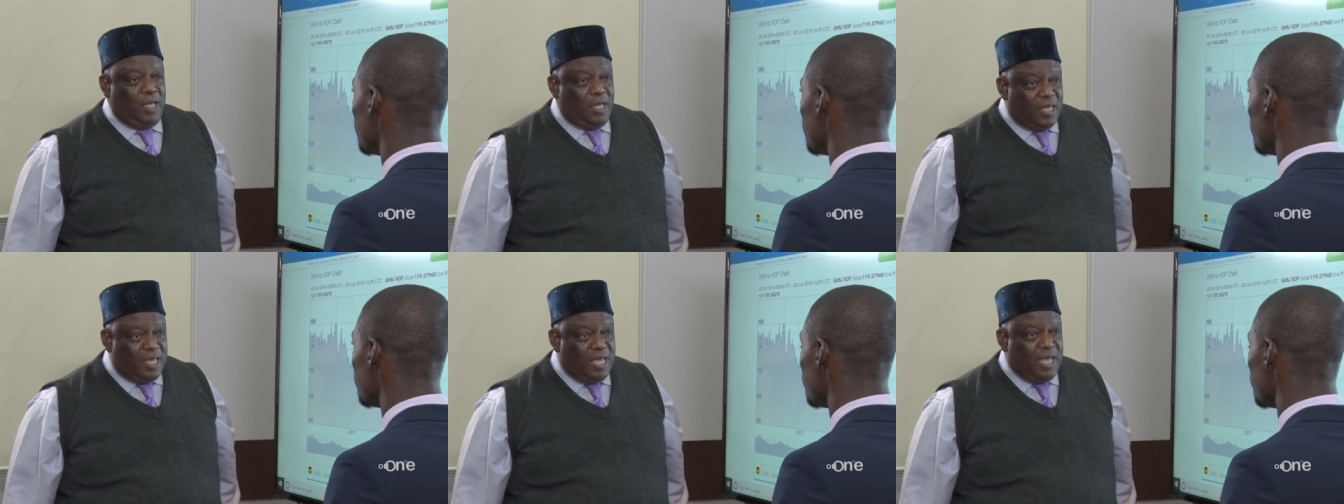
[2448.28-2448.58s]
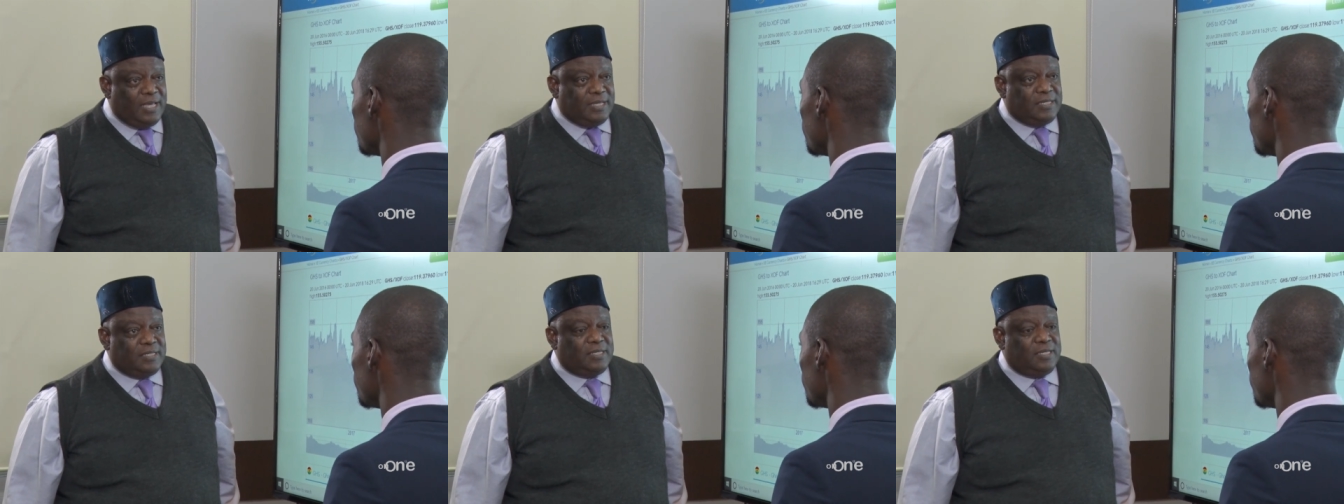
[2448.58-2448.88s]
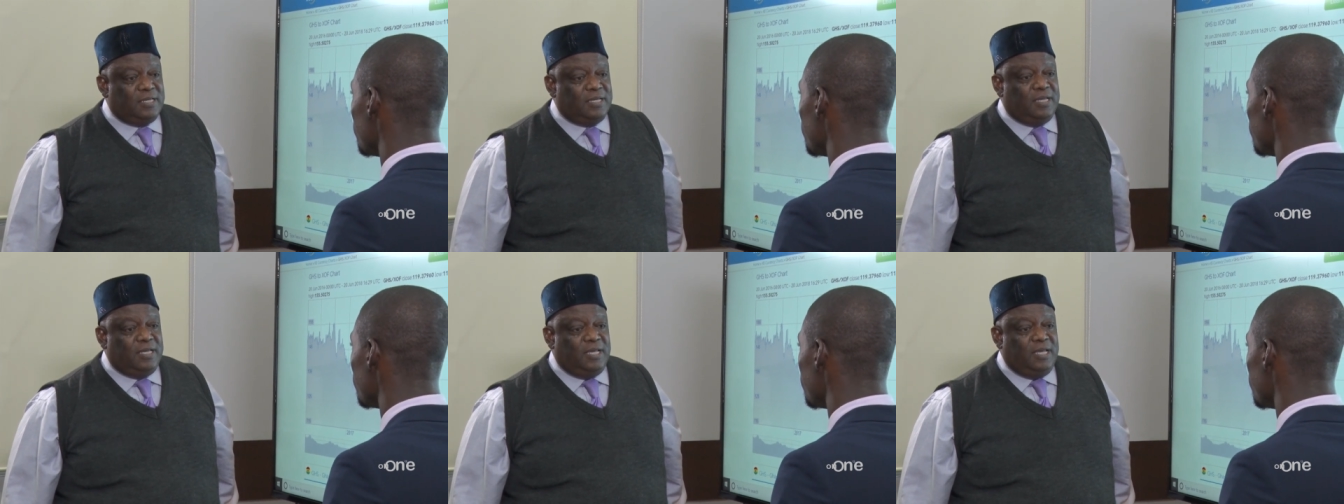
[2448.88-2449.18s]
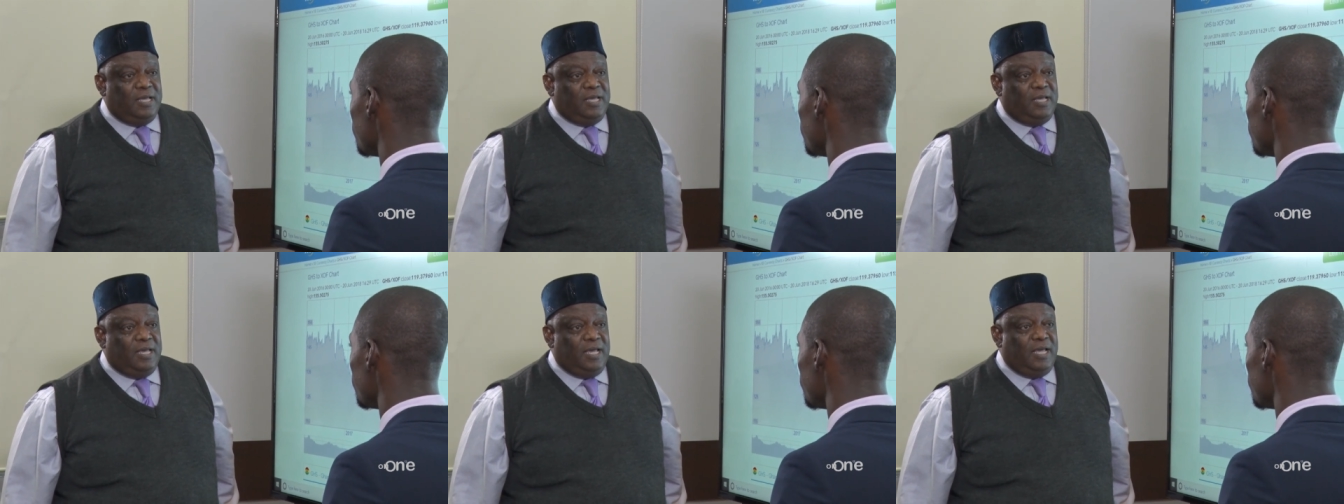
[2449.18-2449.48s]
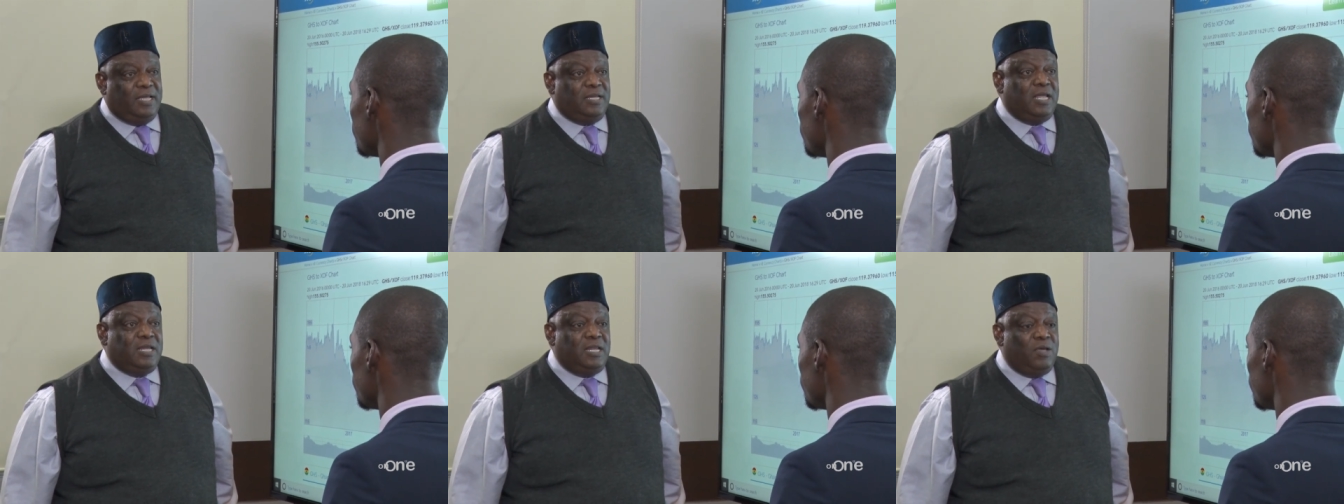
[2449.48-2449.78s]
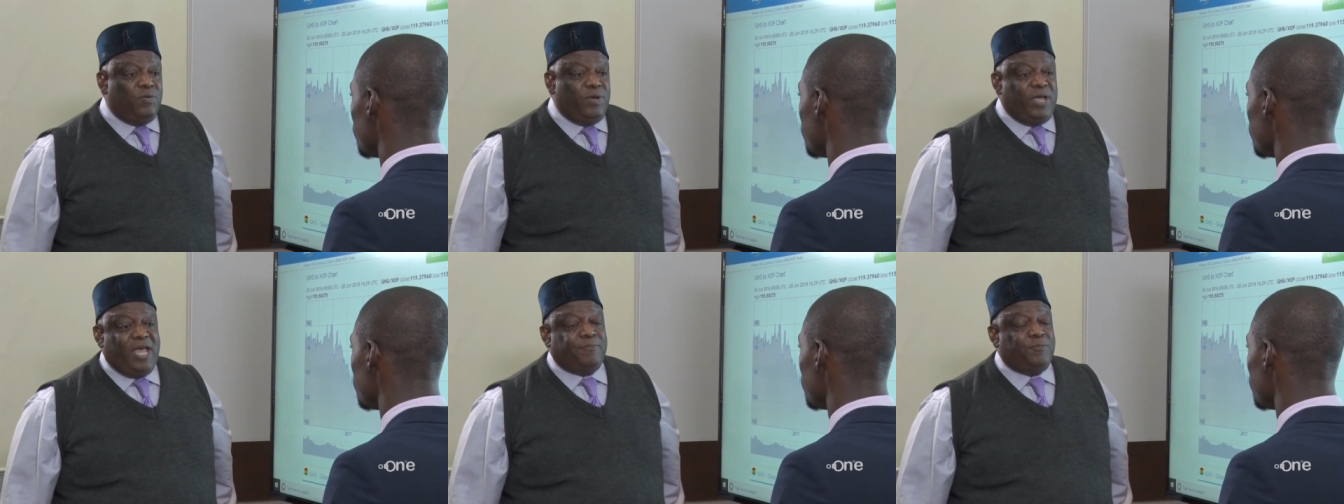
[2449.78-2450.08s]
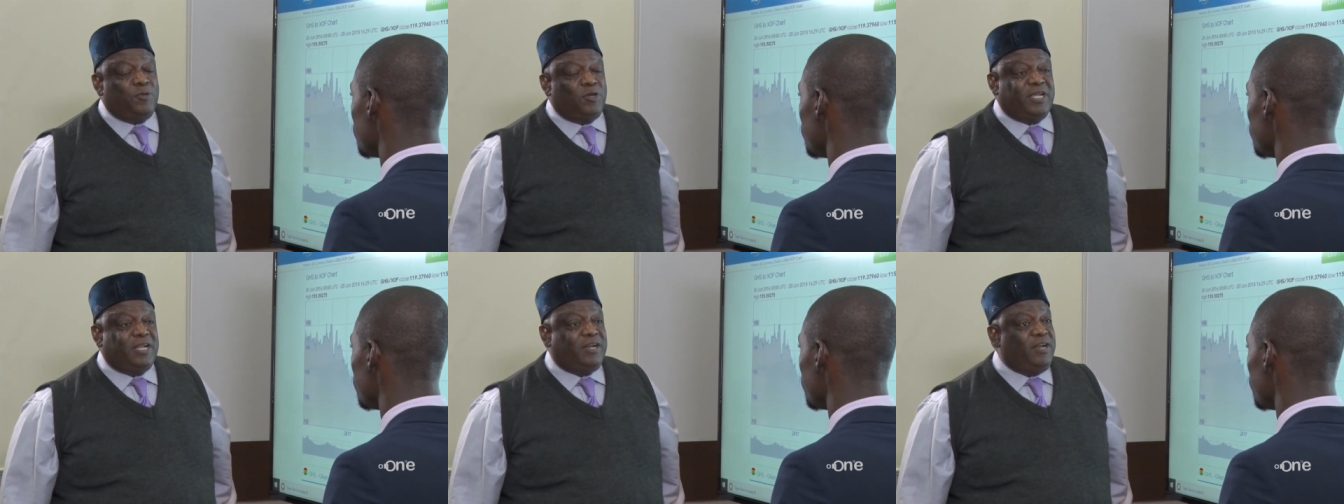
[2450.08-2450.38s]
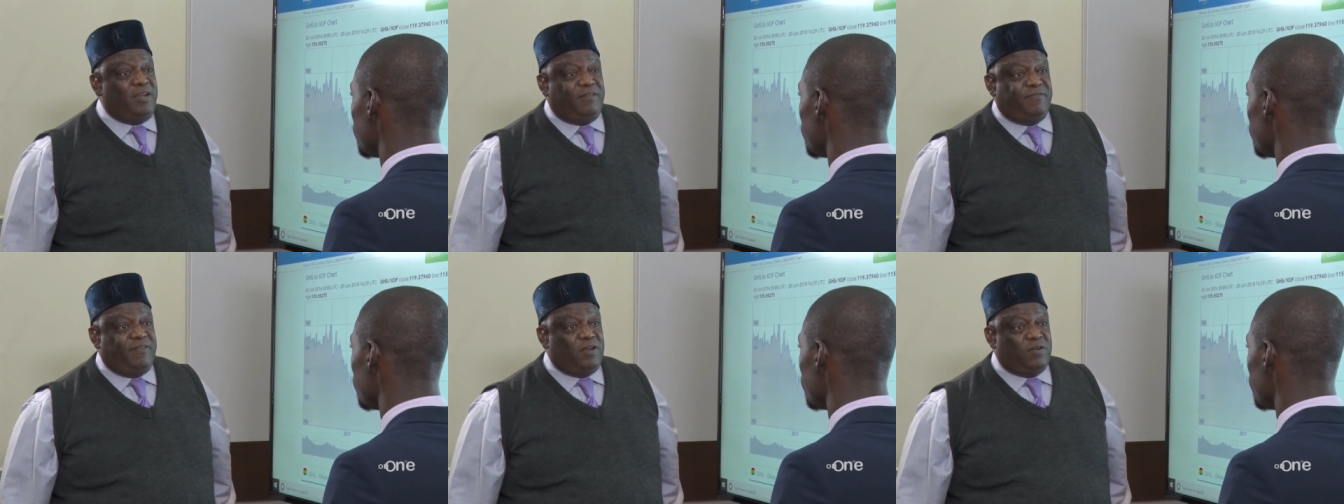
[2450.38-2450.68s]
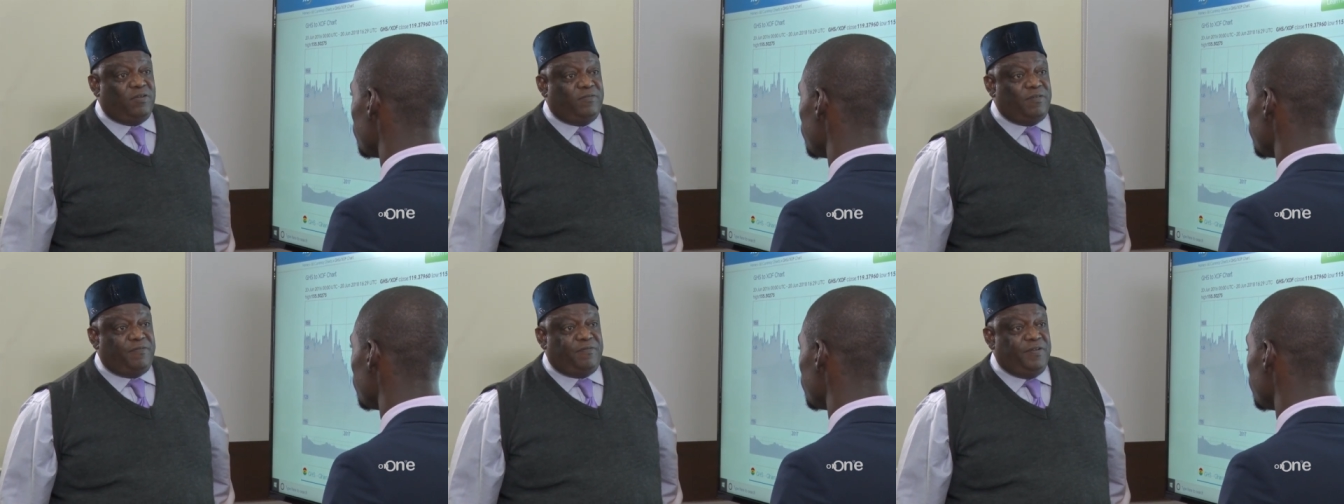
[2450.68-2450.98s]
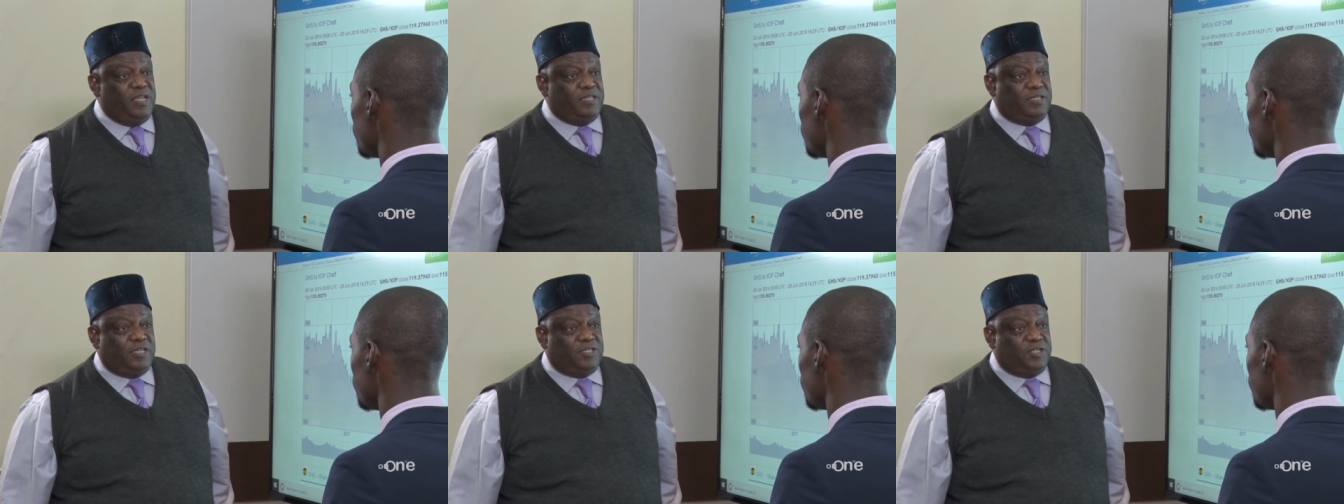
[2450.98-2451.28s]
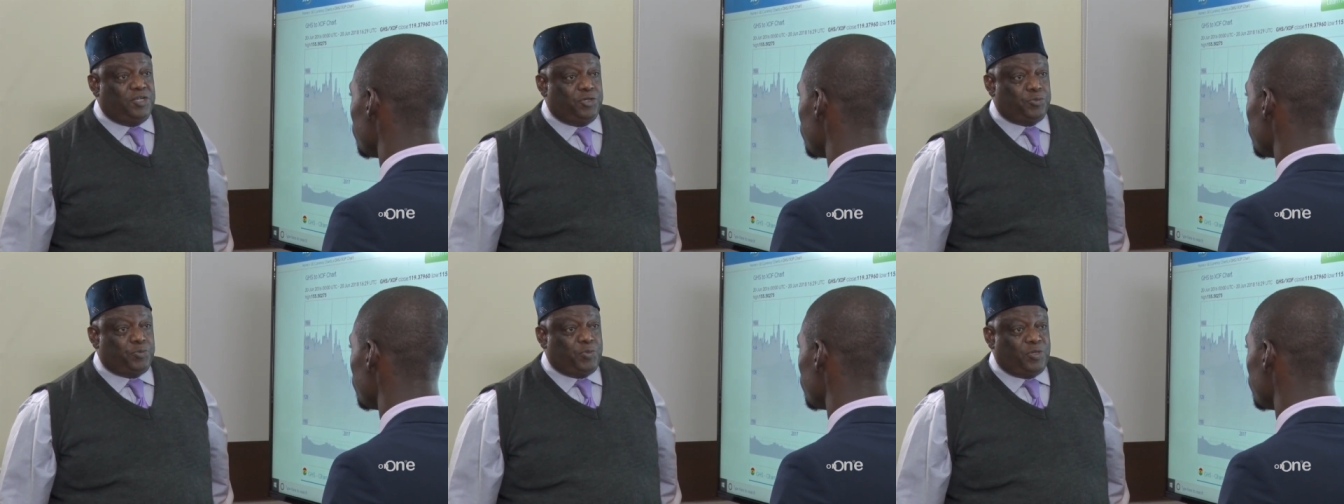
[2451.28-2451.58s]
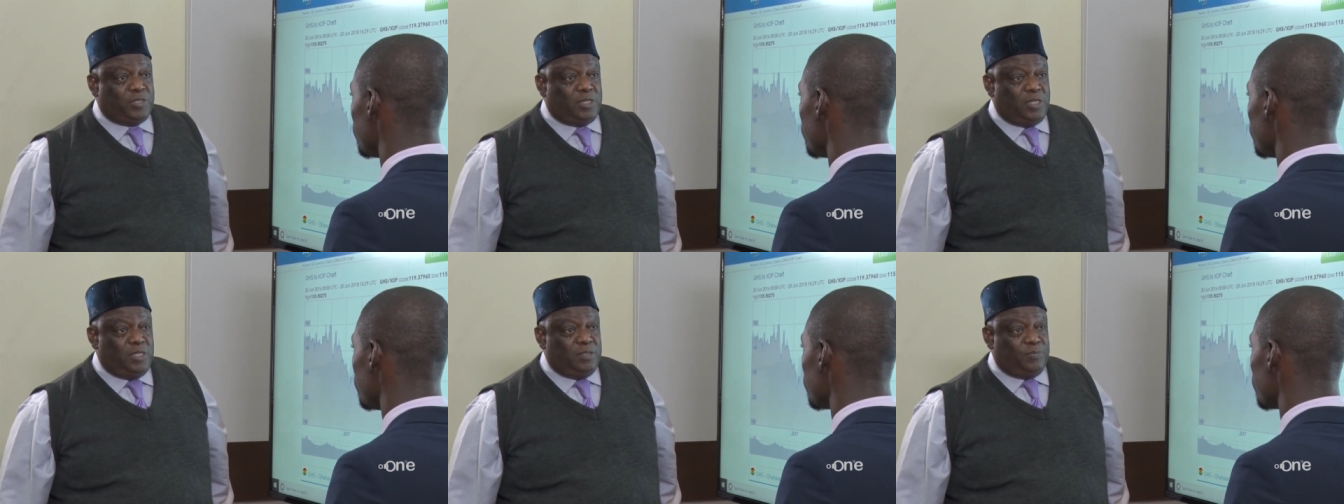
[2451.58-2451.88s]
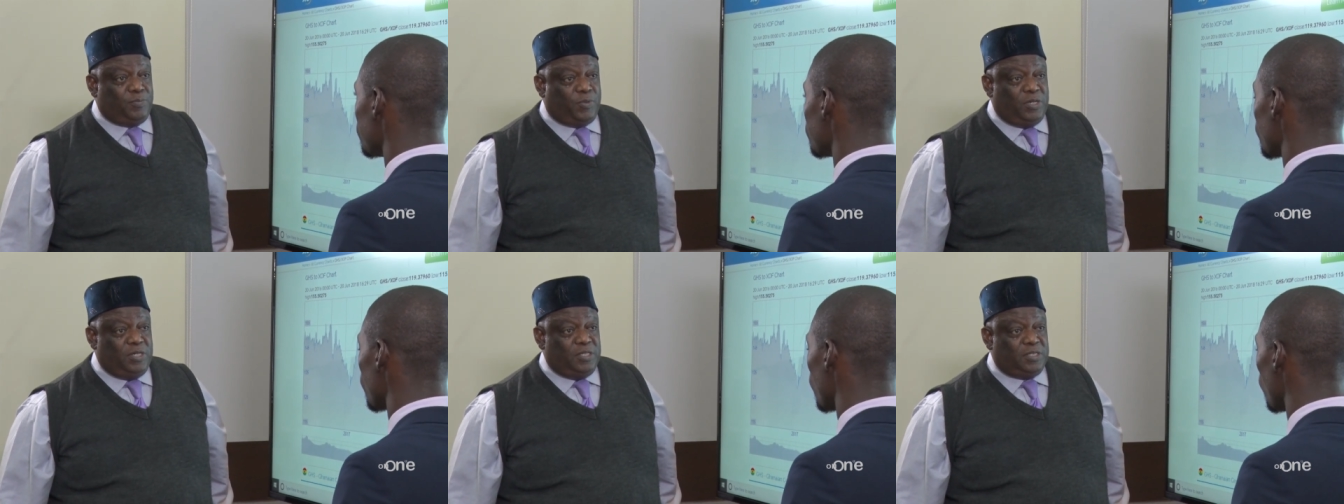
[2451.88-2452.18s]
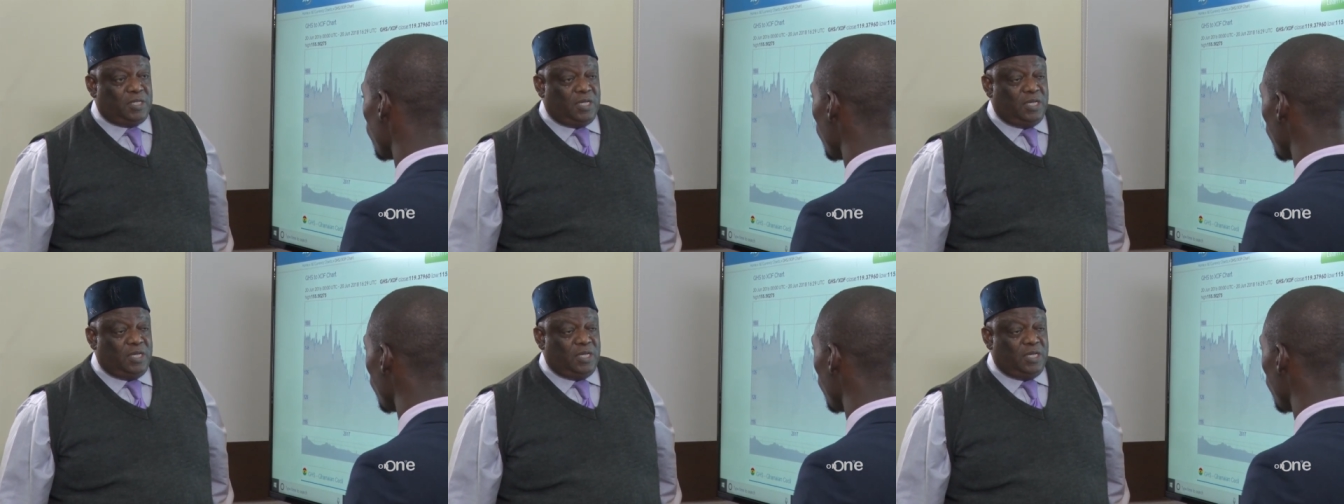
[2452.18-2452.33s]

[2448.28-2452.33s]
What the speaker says: Yes. And anyway, I'm not a great fan of the free SHS policy.